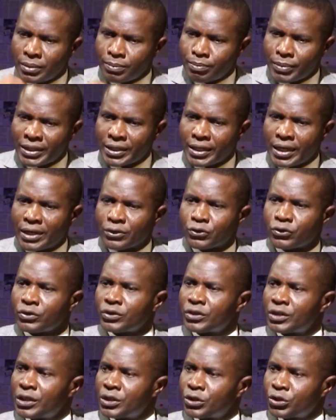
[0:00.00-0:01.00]
medical
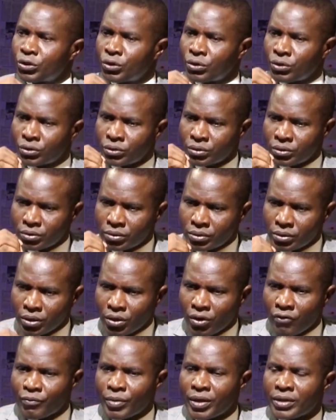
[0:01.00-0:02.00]
association, the
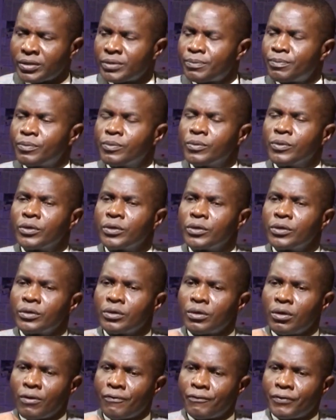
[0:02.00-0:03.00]
government
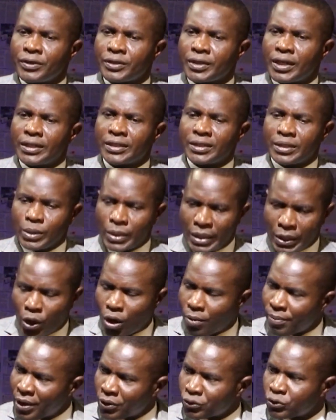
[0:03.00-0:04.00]
officers, they
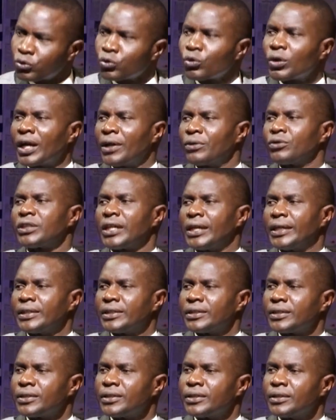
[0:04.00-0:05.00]
come out to counter
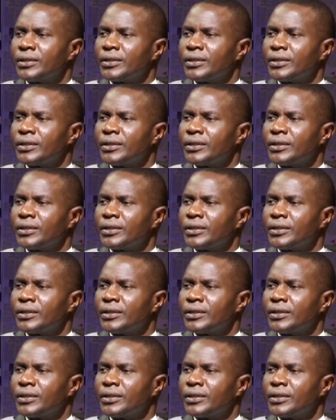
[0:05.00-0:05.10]
it.